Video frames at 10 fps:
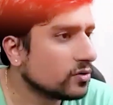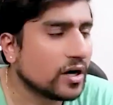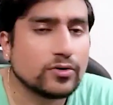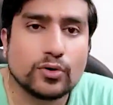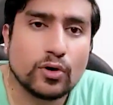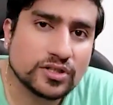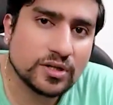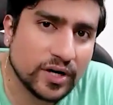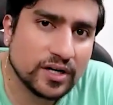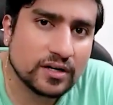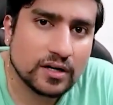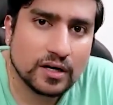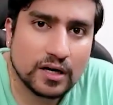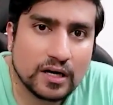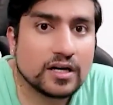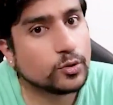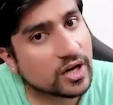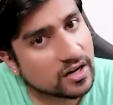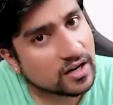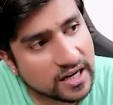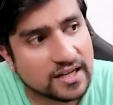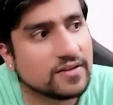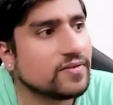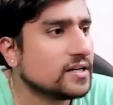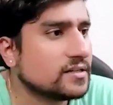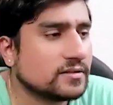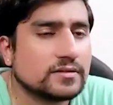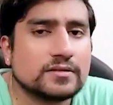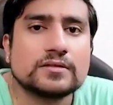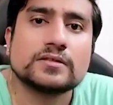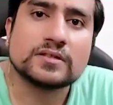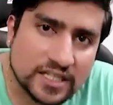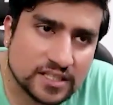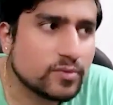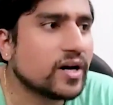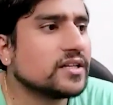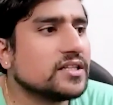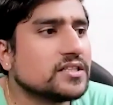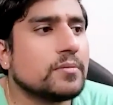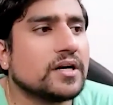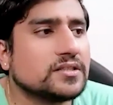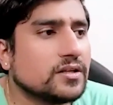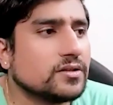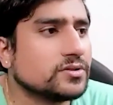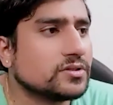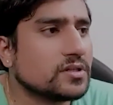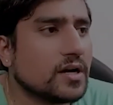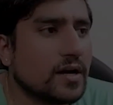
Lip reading: Now you got the point? You can read the files. That's why these commands are used.